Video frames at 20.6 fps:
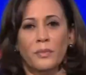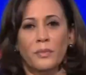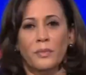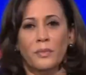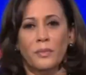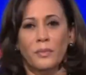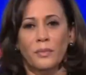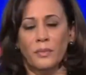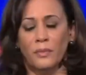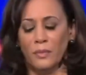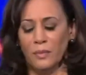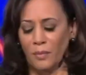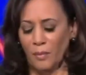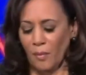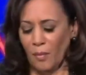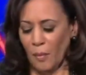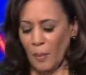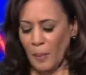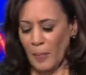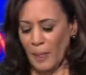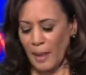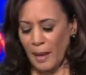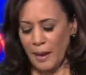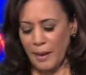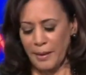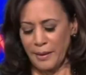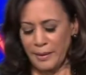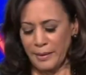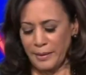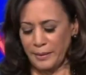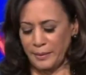
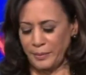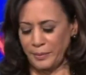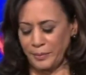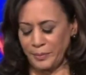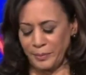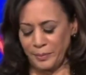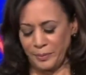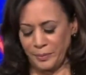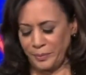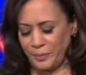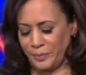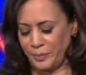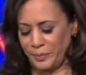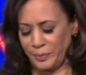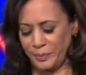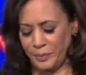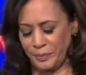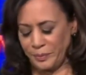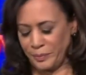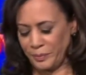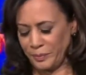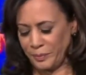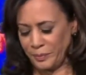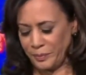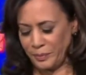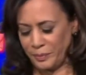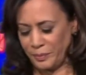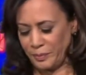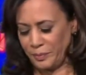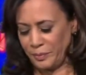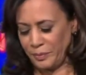
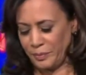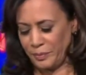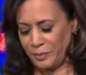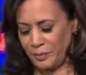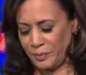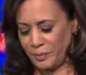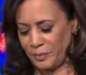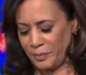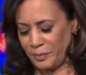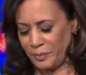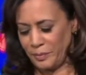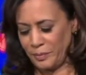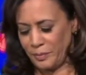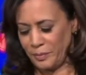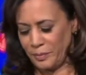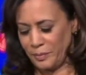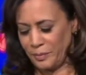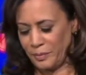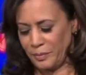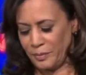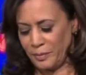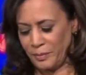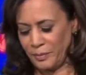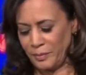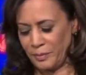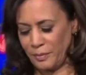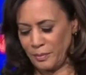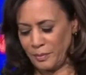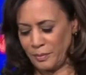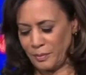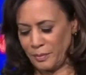
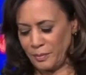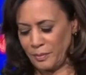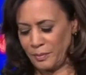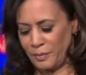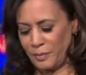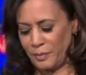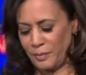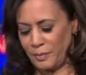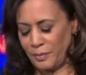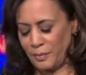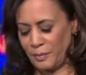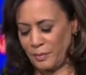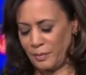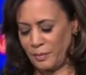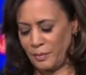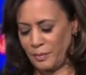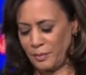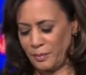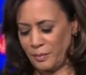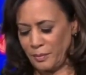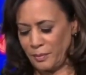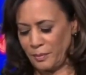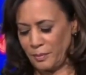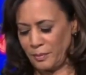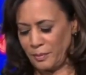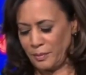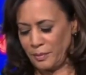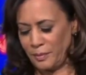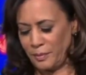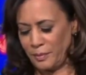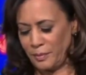
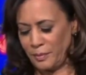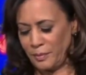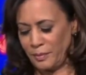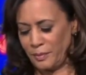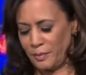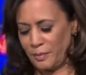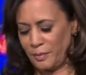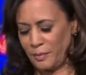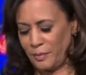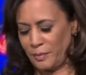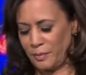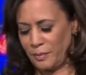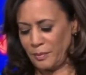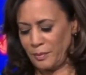No words are spoken by the person on screen.